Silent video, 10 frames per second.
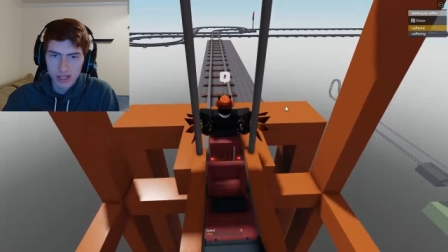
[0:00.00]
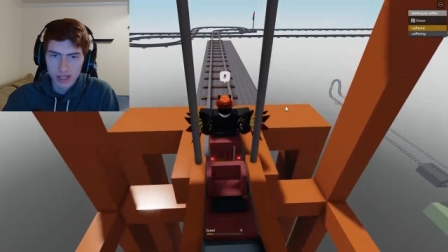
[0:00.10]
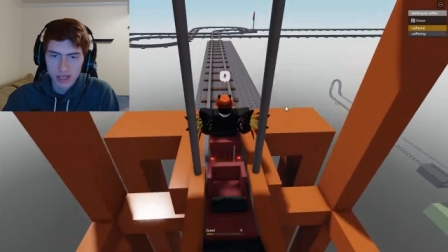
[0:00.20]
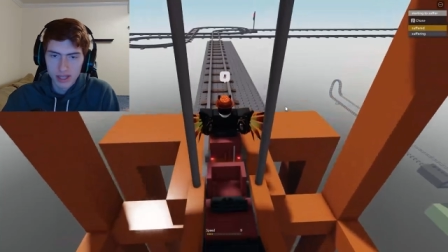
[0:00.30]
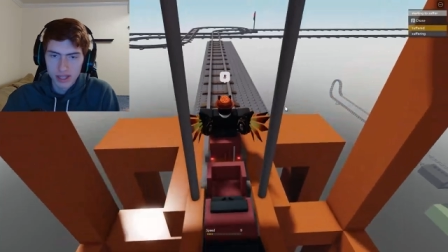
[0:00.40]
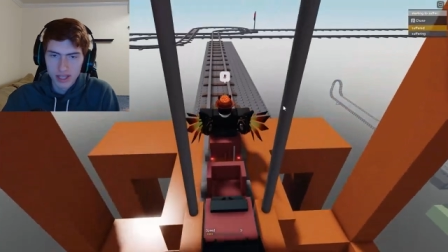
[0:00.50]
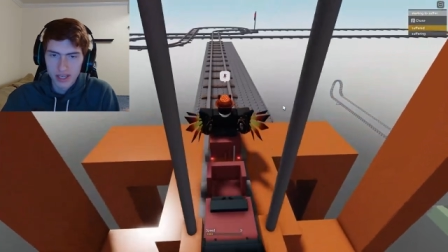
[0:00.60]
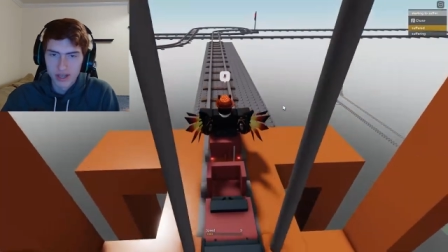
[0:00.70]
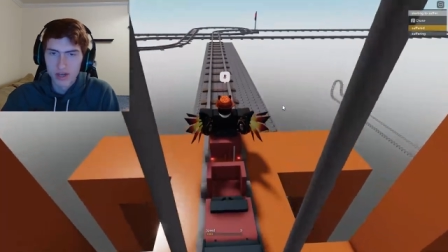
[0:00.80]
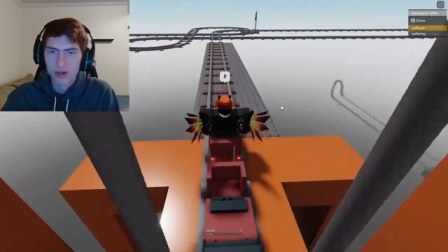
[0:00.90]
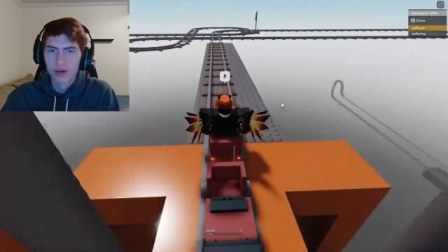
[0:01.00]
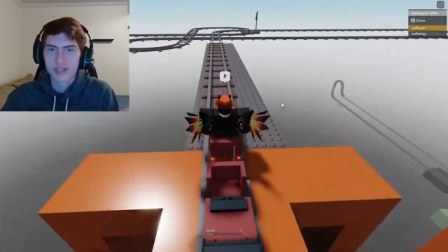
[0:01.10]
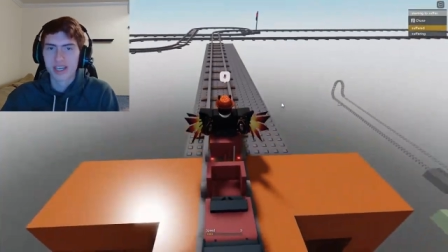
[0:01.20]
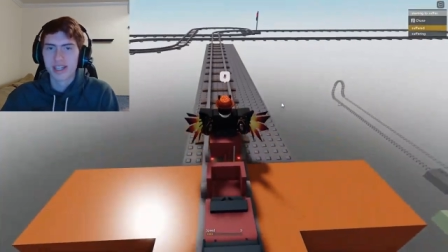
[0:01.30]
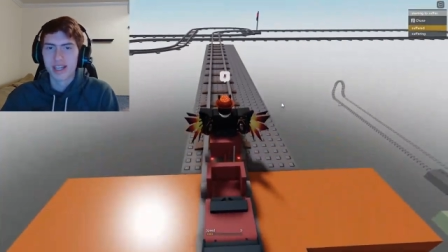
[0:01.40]
And then,
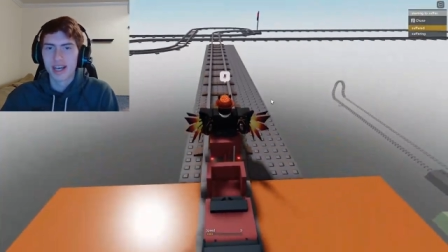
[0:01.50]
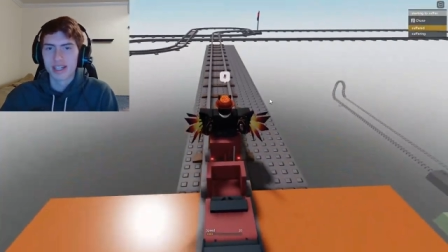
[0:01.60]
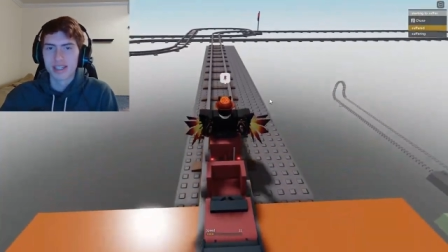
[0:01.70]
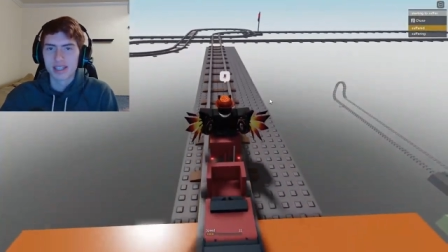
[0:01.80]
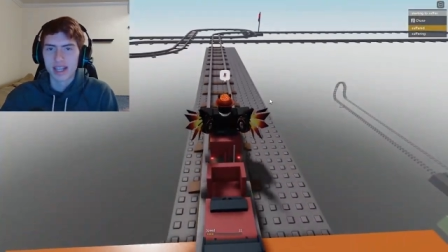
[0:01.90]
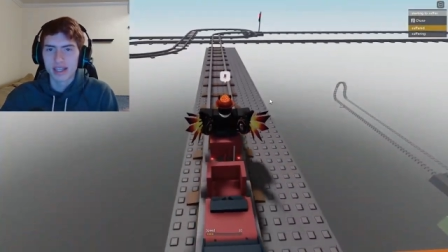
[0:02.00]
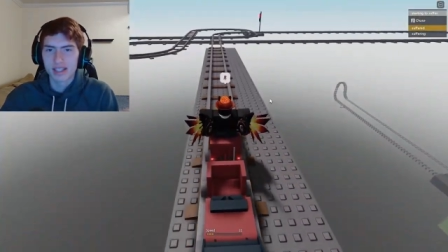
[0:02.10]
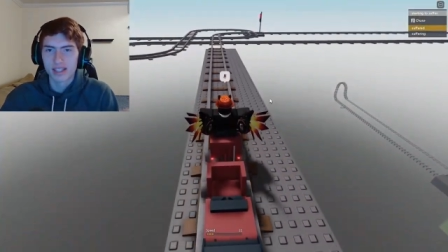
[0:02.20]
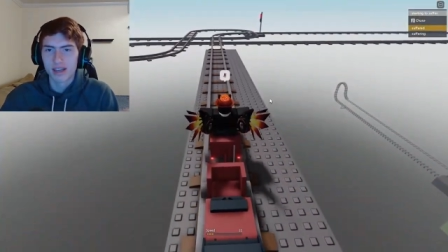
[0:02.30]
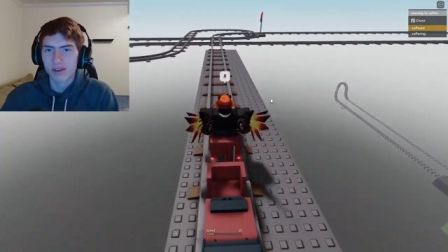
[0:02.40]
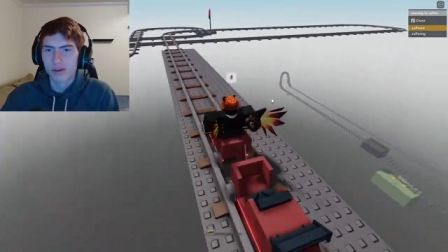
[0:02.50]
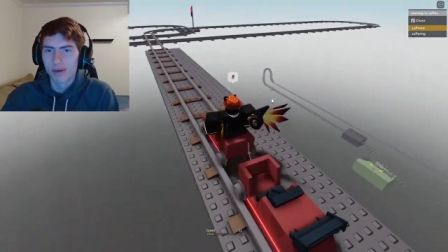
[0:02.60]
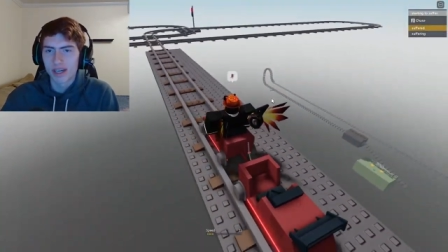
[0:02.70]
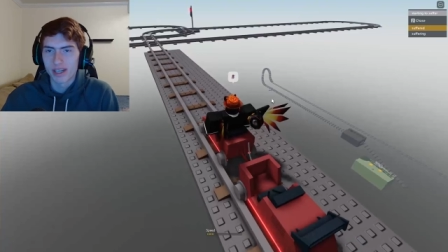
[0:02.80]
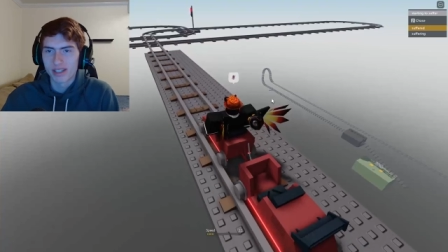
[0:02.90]
okay, that's that's done. Oh
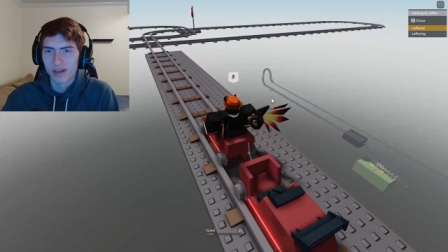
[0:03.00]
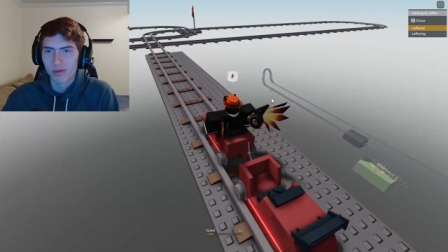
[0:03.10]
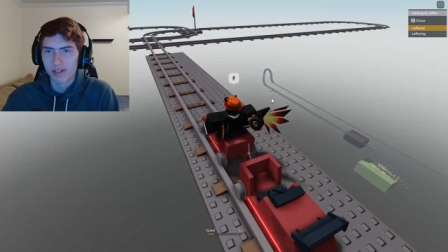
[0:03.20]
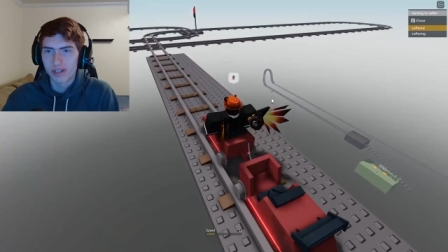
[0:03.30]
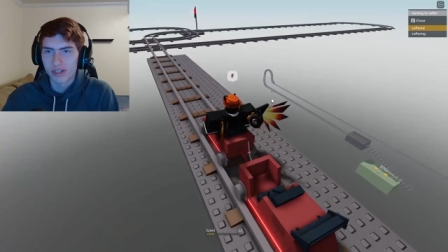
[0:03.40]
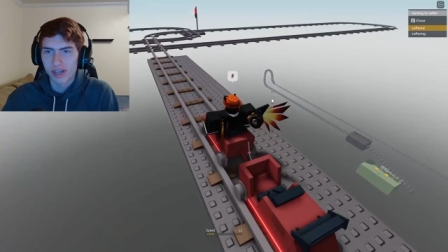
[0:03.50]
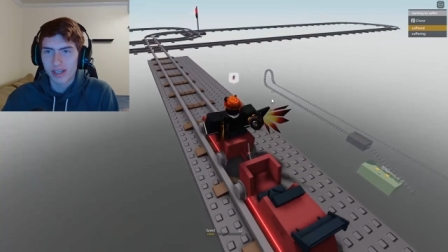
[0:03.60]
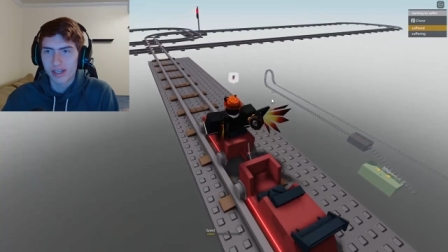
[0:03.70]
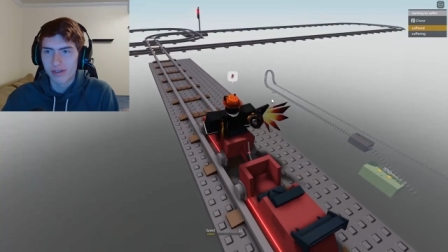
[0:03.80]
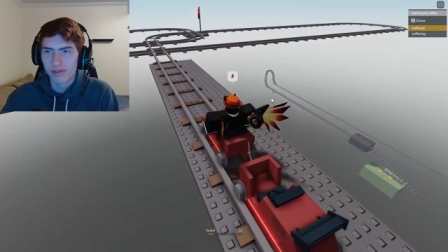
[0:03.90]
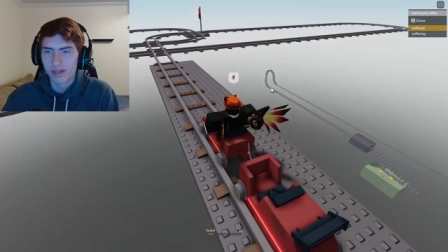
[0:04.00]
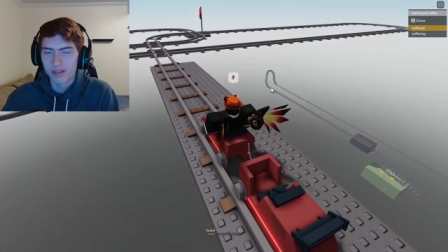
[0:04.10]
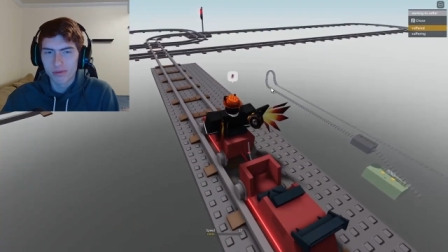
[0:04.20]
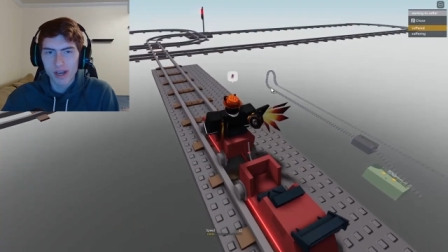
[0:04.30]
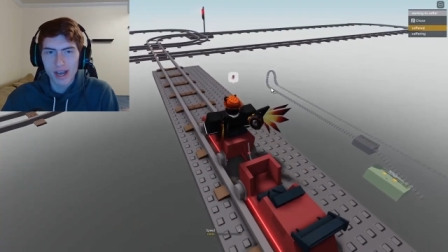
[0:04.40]
my god, it's not one of these shaking
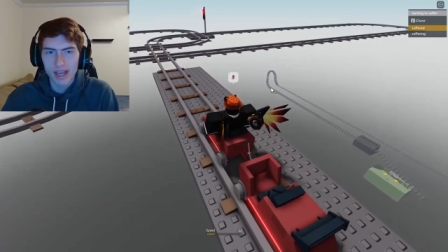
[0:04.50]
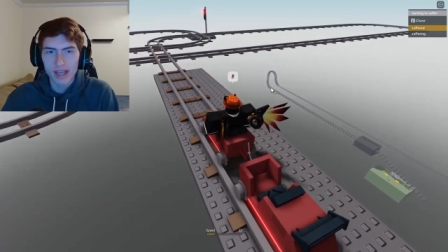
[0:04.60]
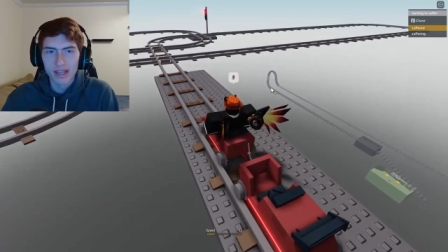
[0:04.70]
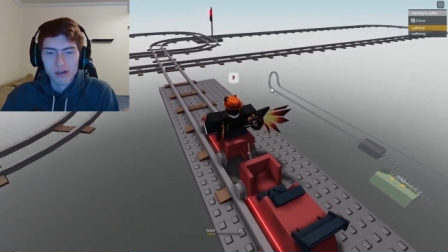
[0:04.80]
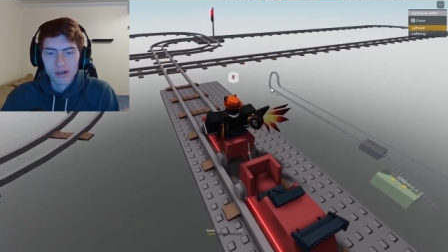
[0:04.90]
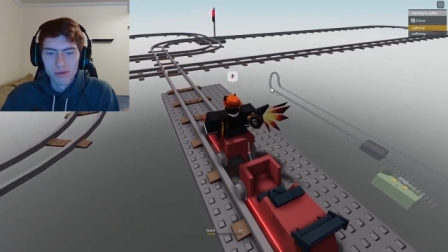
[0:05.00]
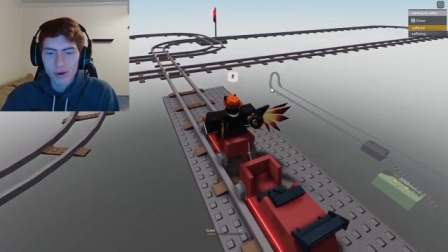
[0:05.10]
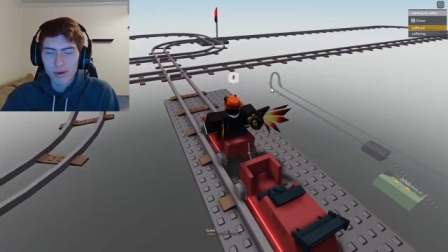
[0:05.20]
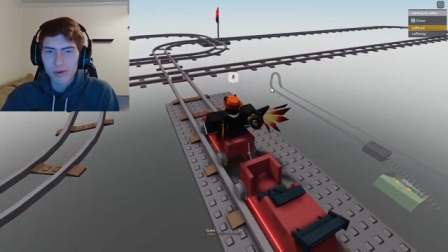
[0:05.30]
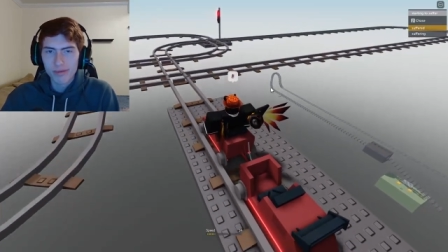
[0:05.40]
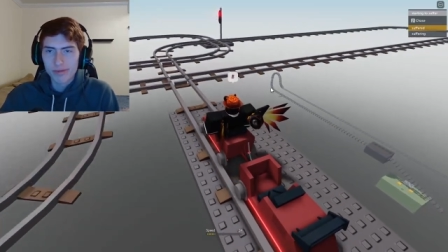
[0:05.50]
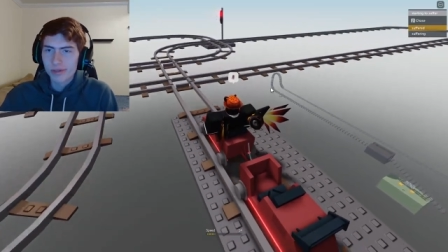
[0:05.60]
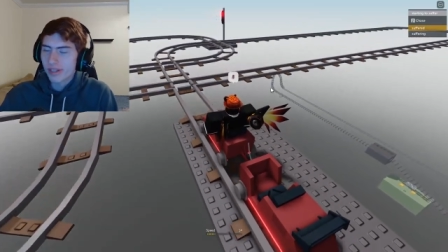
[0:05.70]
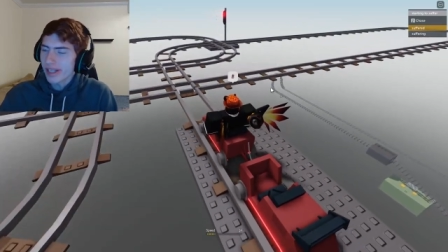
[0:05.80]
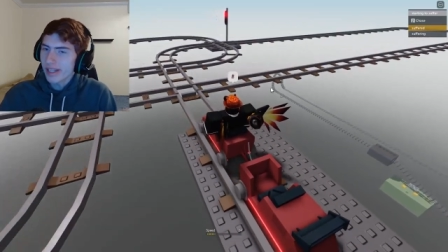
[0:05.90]
ones. Why? Why, what,
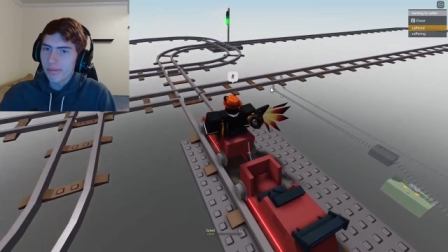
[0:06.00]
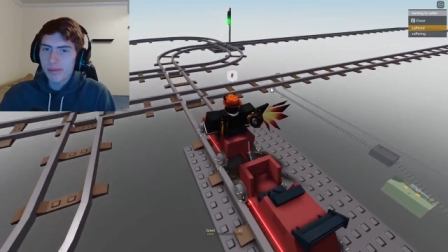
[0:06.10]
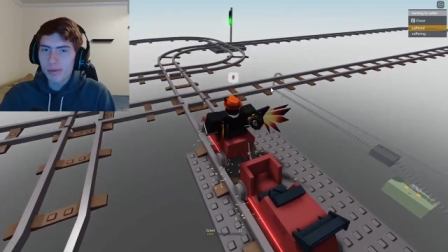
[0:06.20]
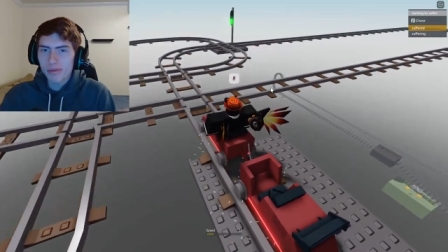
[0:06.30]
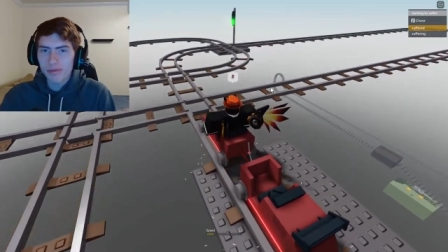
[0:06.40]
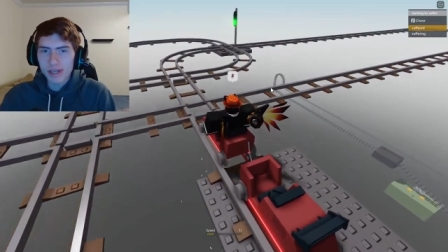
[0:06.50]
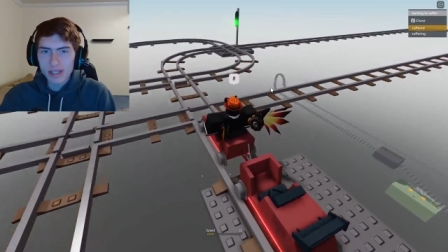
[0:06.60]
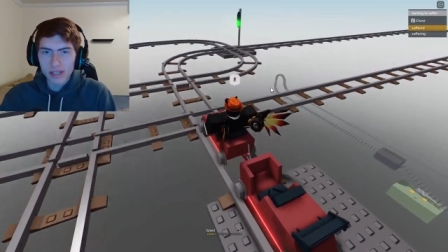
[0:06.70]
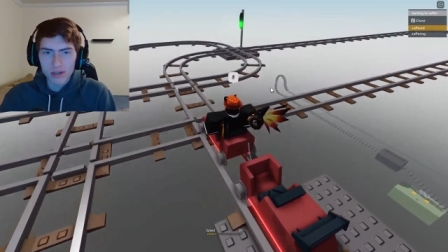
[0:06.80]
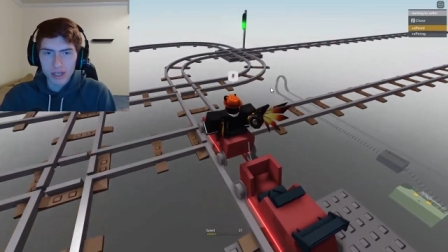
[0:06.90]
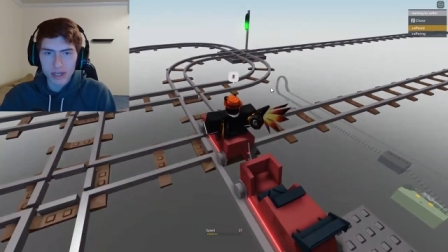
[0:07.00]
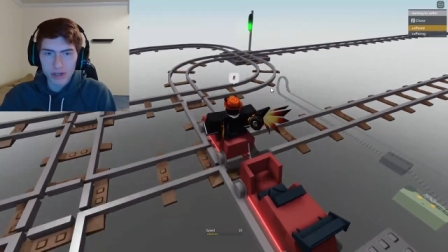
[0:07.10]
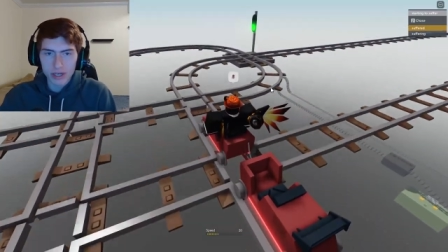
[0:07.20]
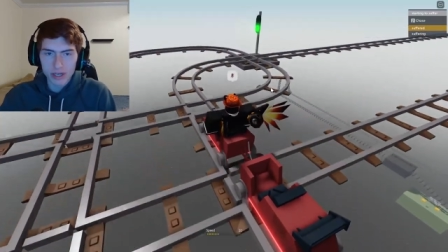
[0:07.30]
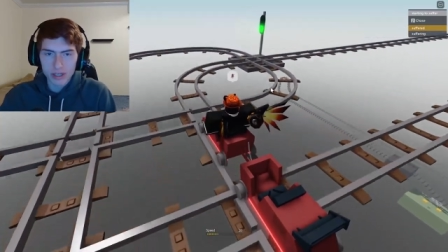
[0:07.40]
you think that people would fix? Okay,
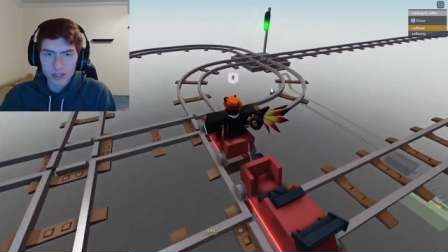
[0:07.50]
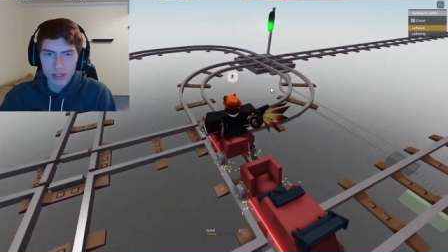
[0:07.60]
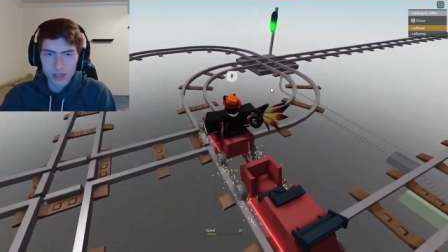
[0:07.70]
okay, I can just